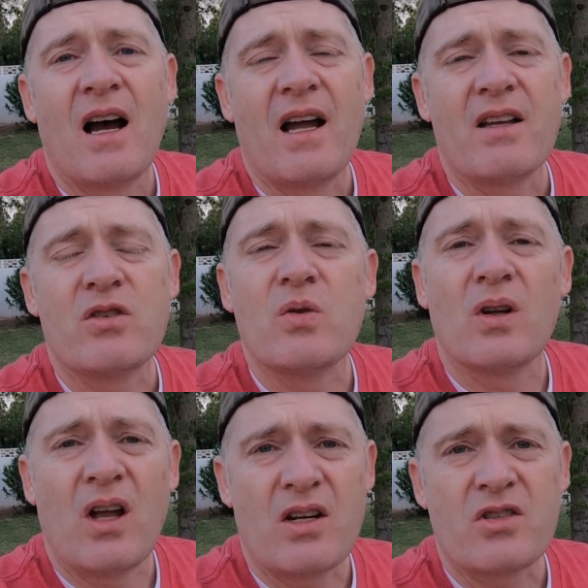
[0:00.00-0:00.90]
I do
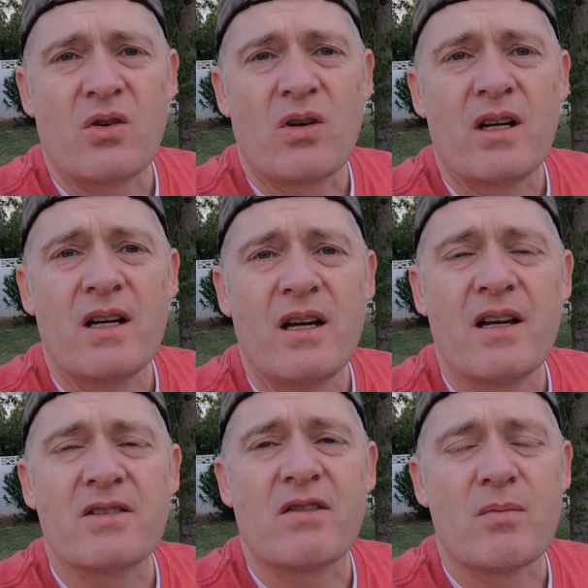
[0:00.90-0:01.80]
a lot of SOTA,
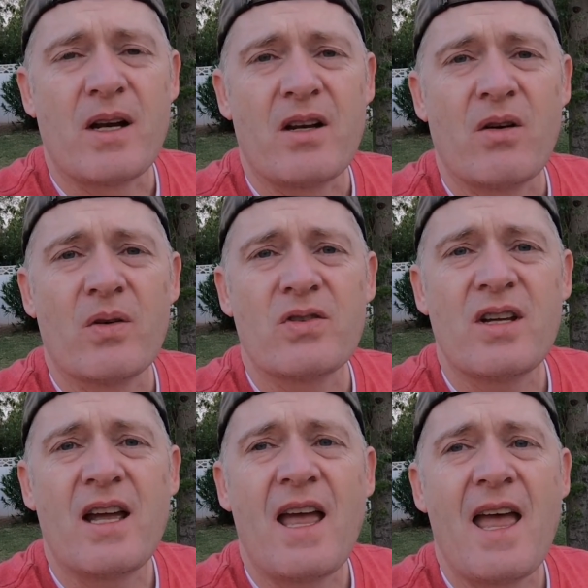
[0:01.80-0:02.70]
as everybody
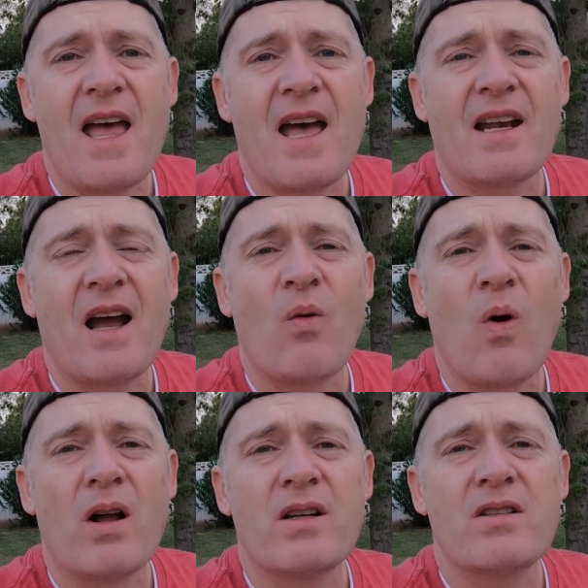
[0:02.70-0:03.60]
knows, and I
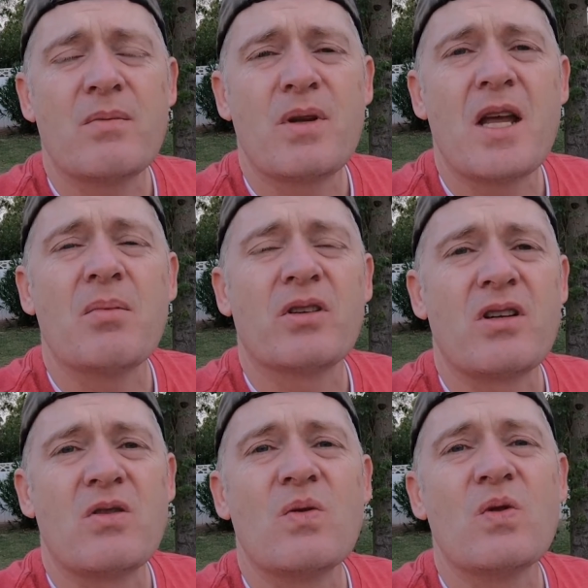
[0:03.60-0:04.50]
wanted to be able
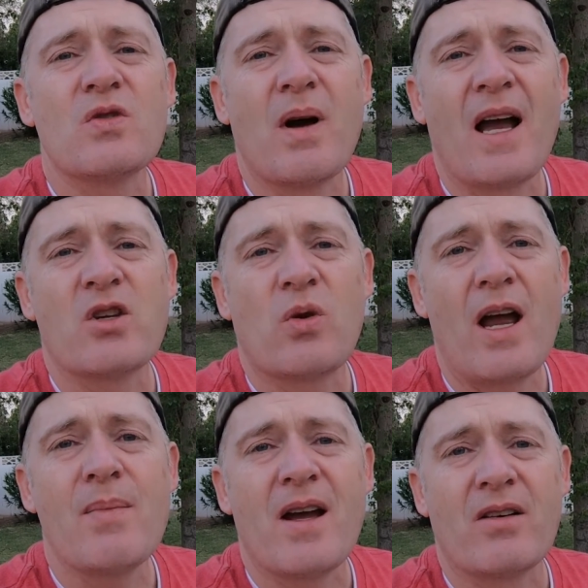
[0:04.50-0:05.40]
to use my
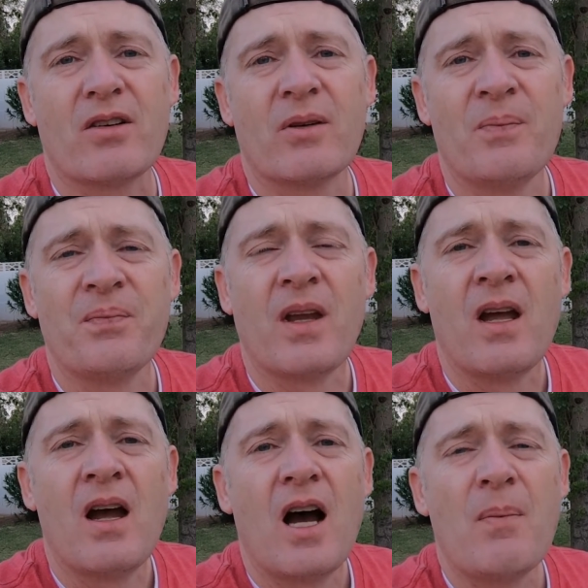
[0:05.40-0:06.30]
tri-bander
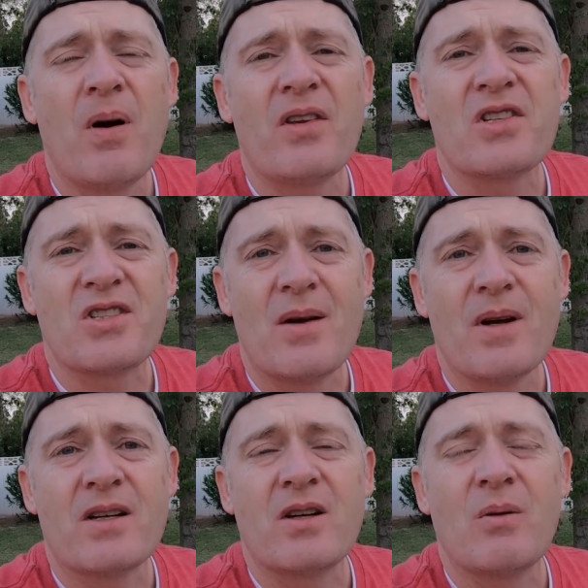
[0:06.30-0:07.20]
up on the
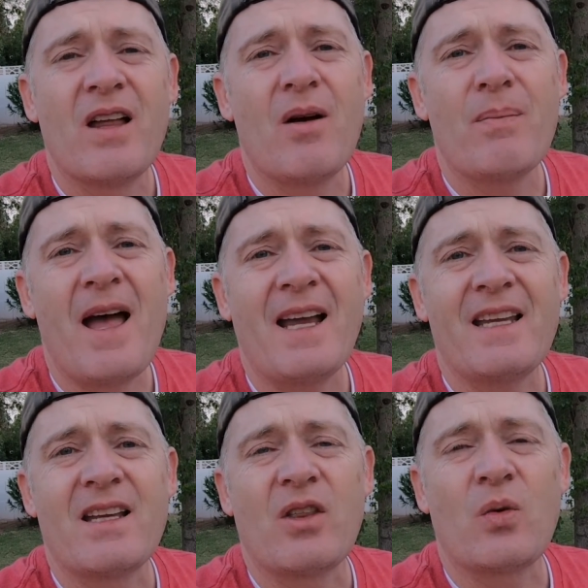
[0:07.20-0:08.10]
summit without
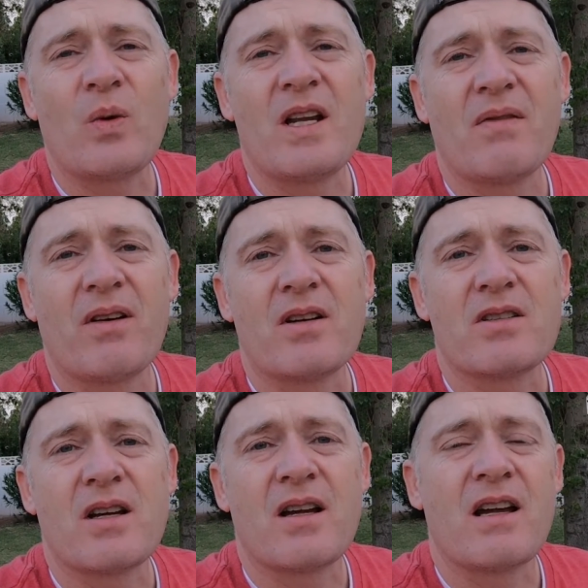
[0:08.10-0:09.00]
packing three
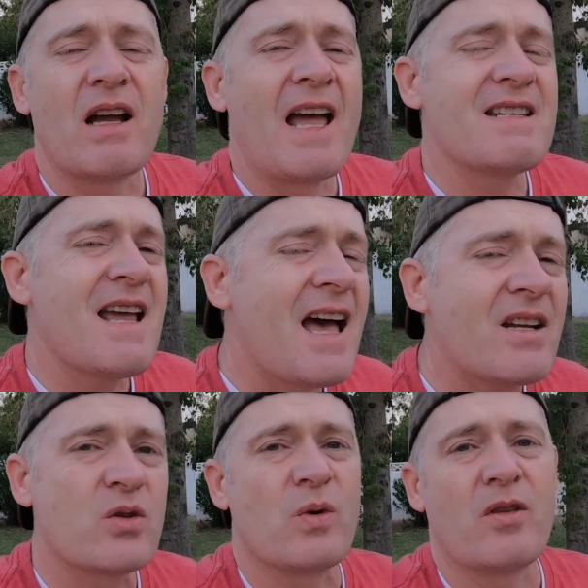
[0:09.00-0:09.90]
different uh,
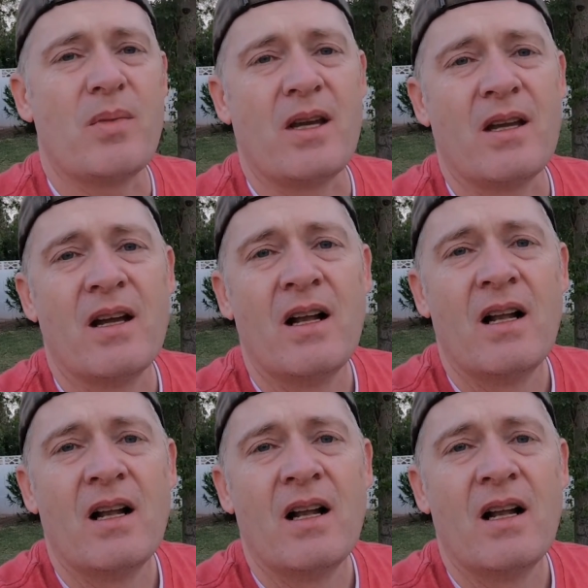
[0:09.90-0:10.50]
antennas with me.